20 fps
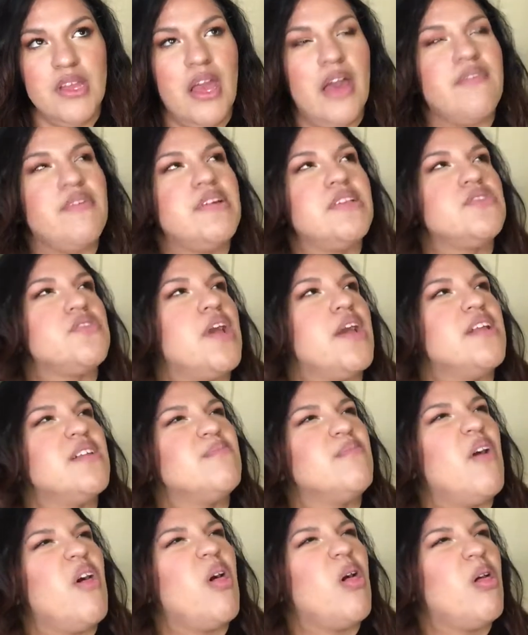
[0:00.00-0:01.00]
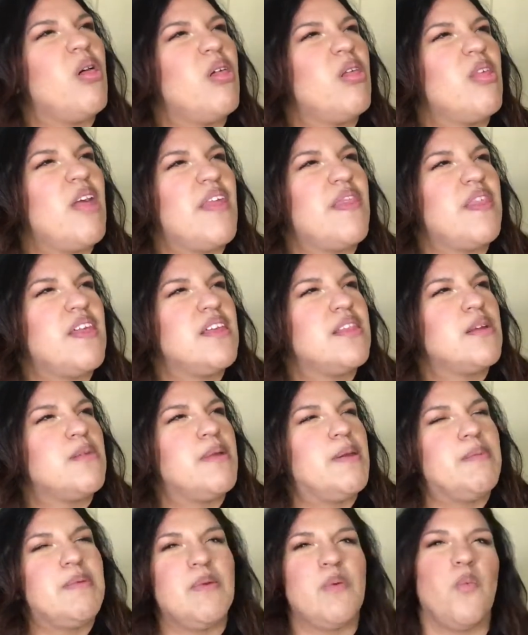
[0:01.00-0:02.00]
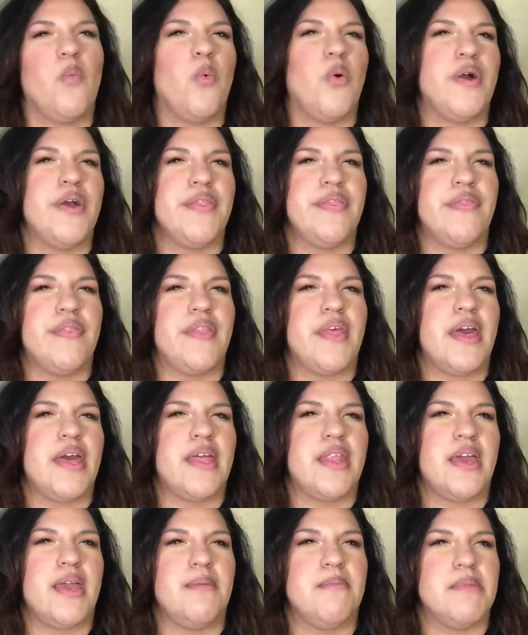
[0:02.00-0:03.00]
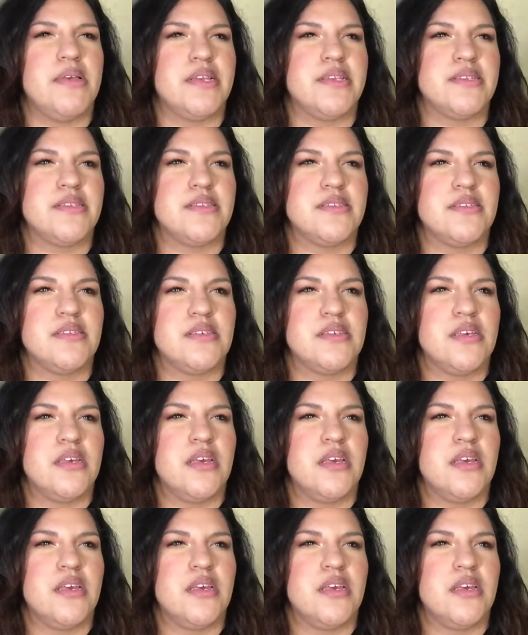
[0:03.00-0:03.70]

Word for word: Have I tried them all? I think there may be one that I missed.